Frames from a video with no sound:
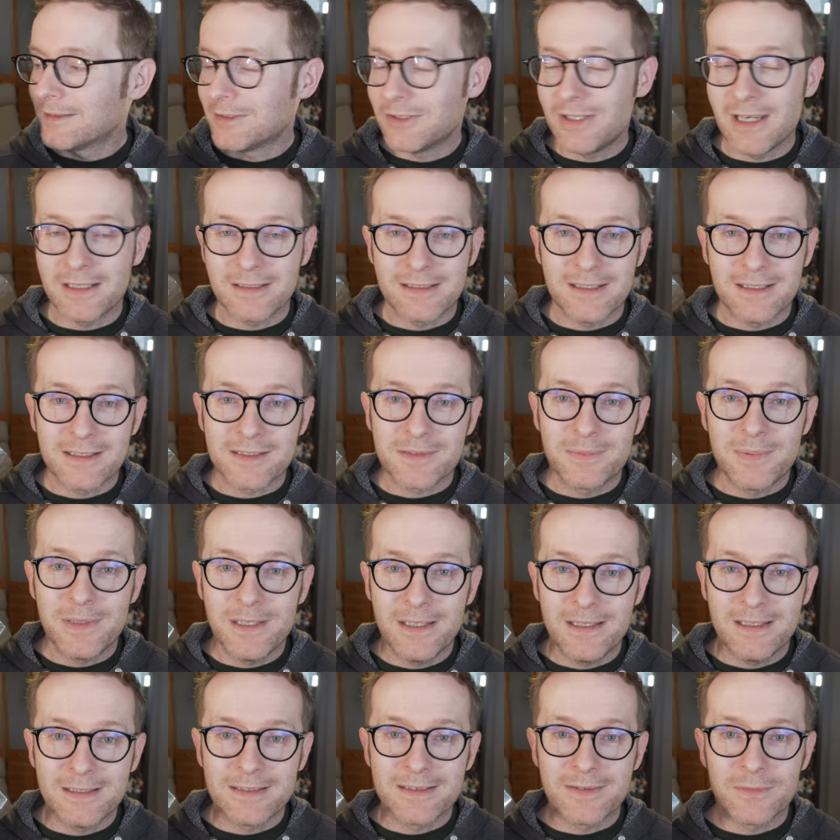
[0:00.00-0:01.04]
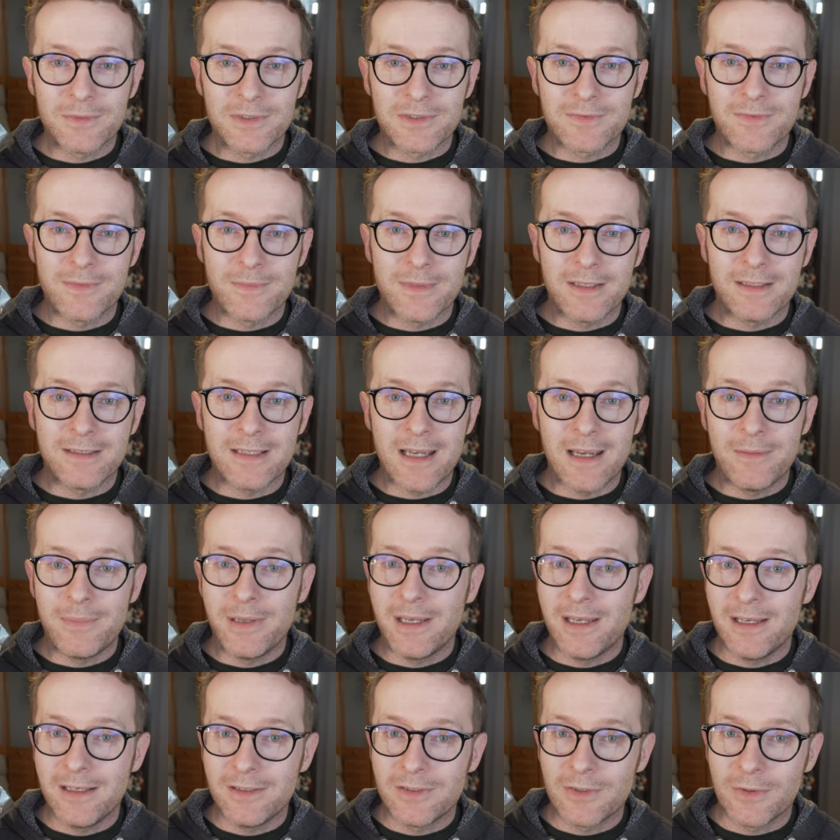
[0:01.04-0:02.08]
CHK DSK piece was from the
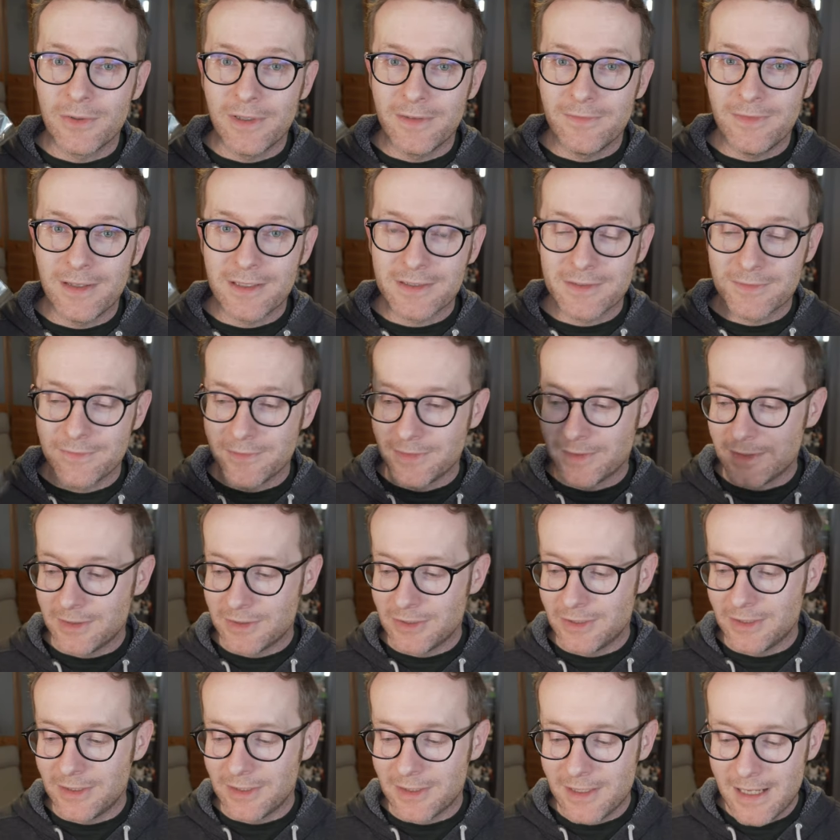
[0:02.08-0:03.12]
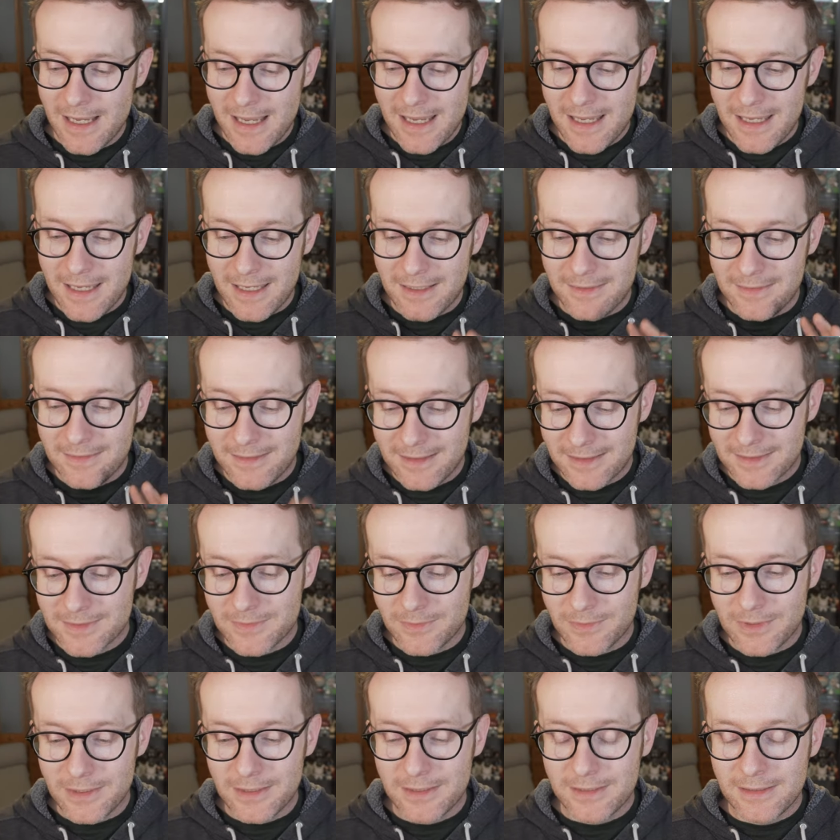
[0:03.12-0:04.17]
Taipei Toy Festival this year, and this
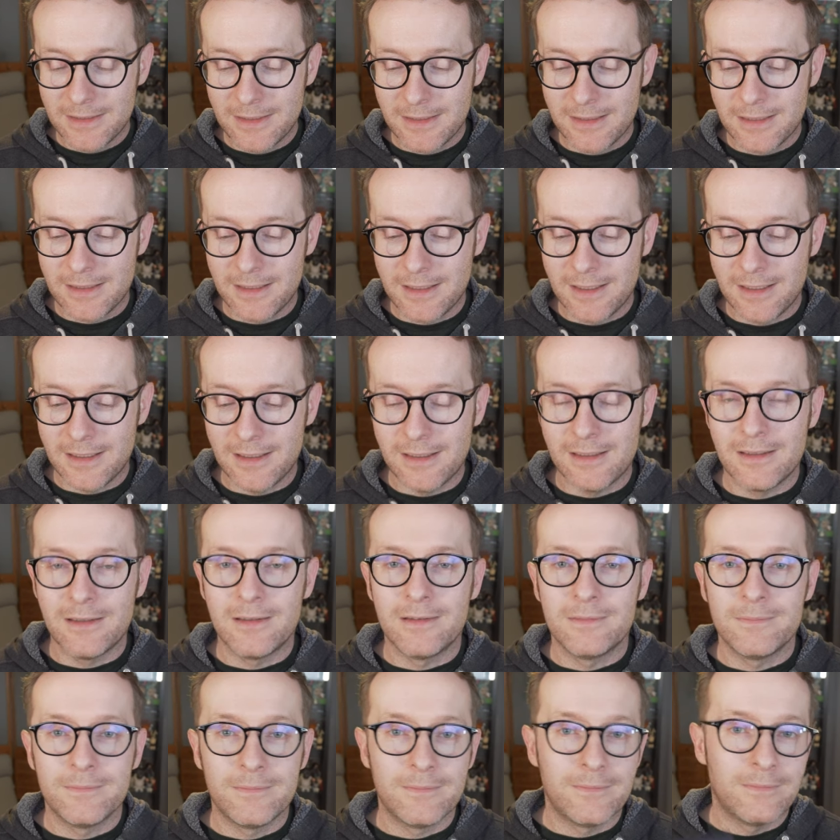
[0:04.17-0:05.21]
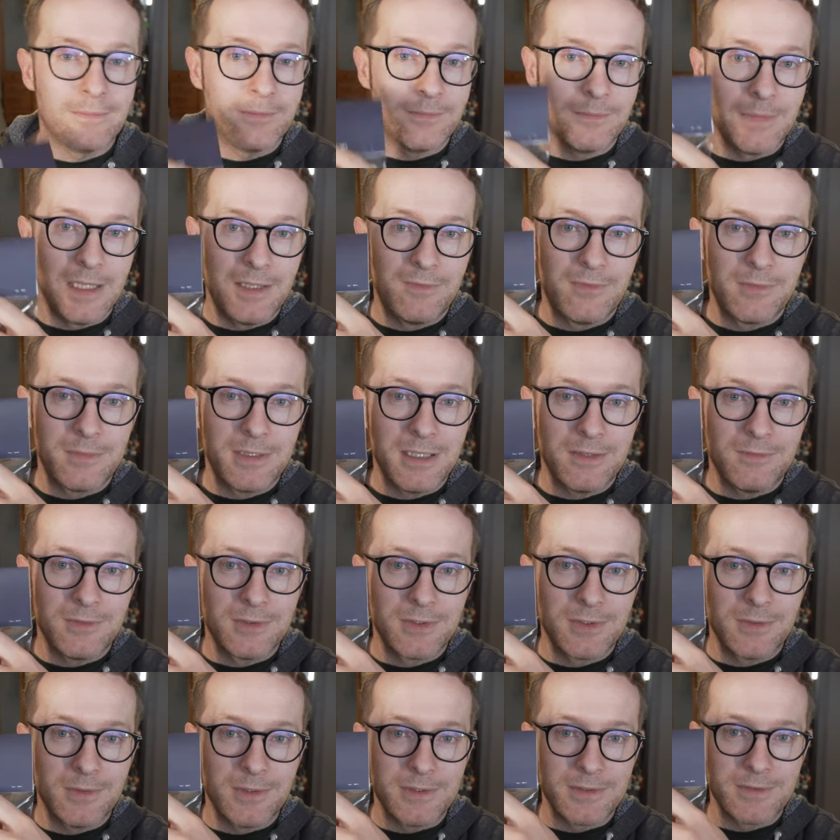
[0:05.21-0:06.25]
one, uh, made from Devil
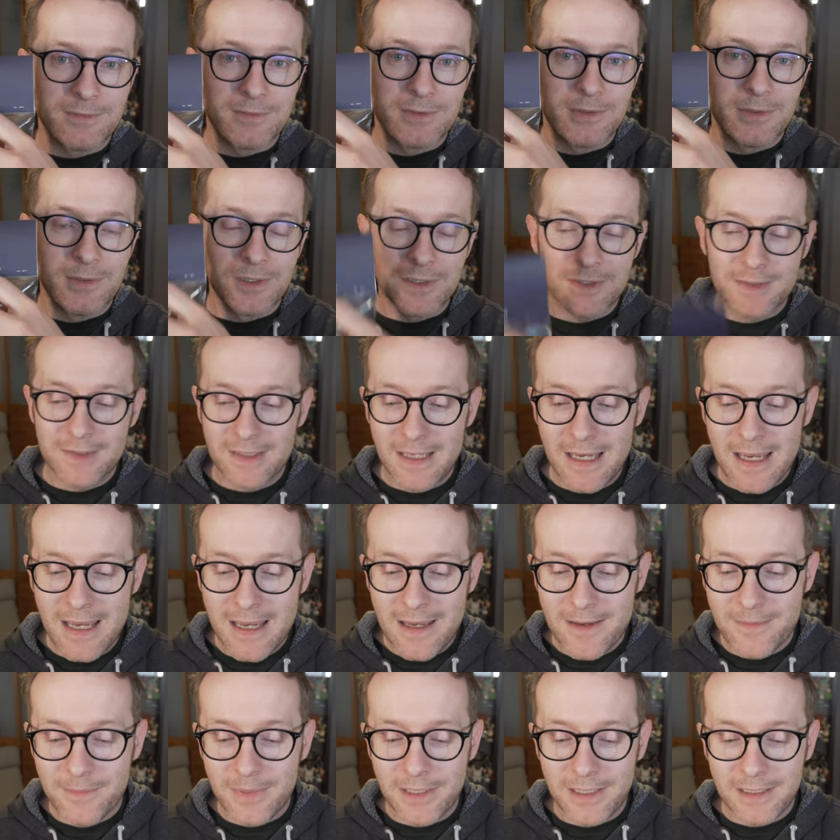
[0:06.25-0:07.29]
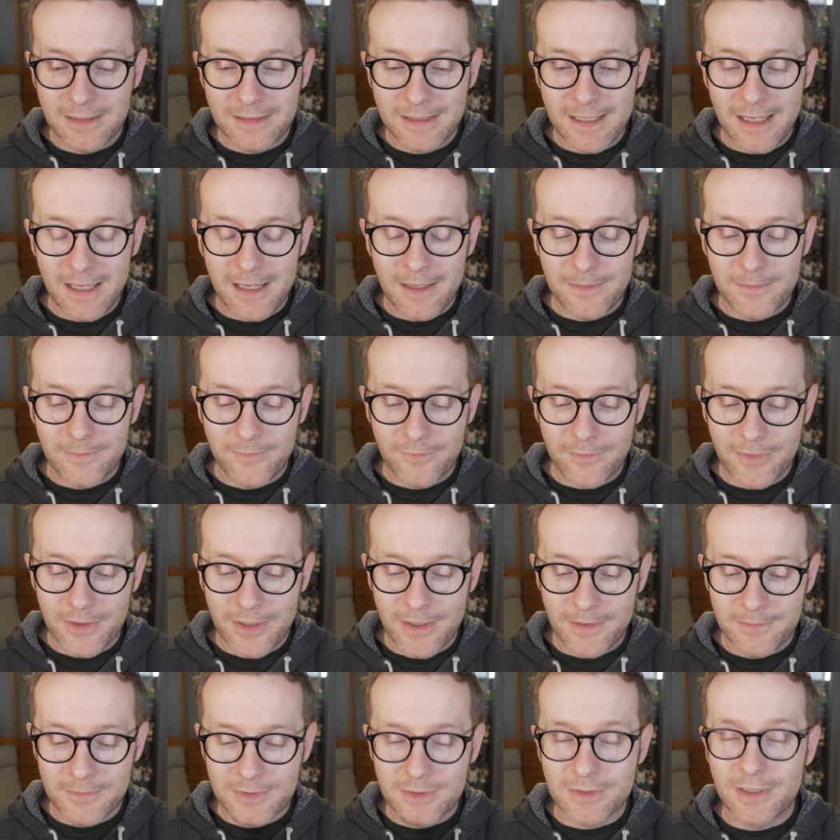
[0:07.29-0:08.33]
Toys, of course, but it came
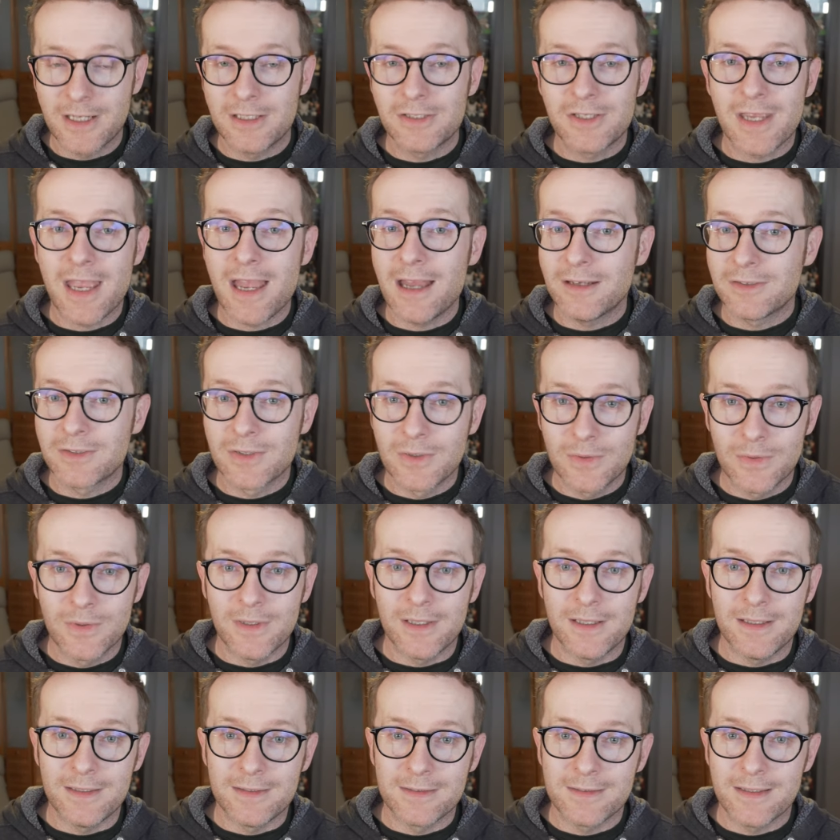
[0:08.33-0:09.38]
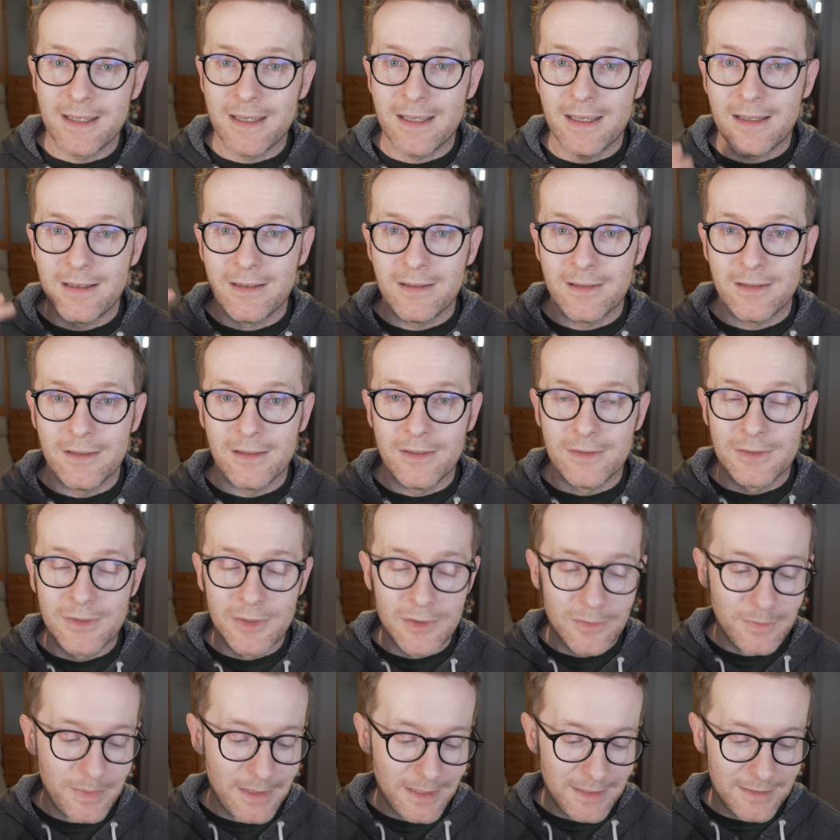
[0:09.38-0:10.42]
from Strange Cat Toys. They had a, a
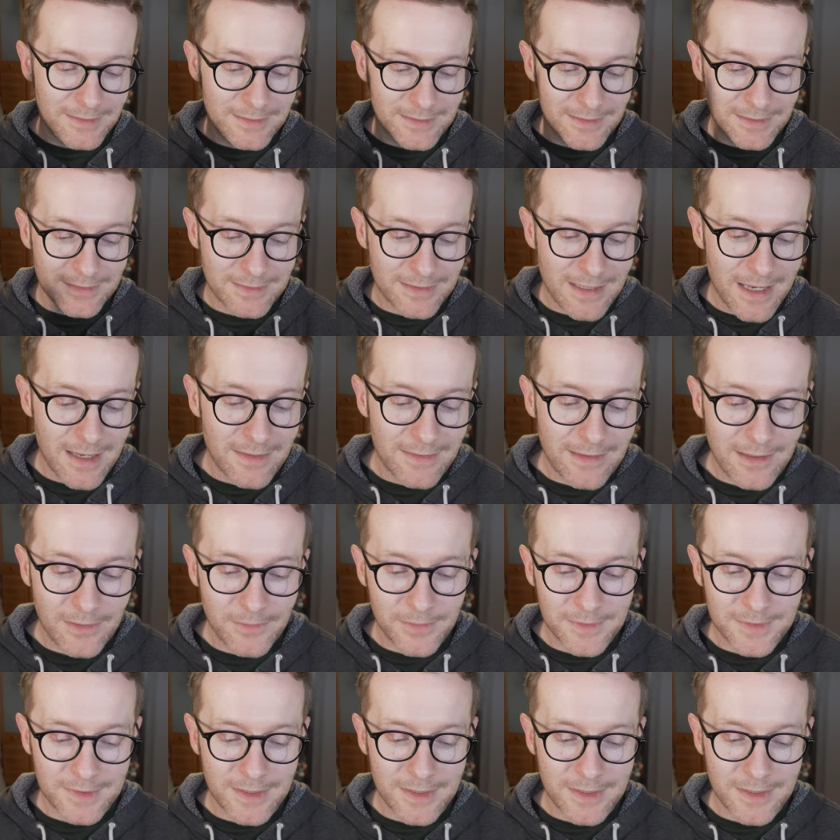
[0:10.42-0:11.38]
two-piece set that was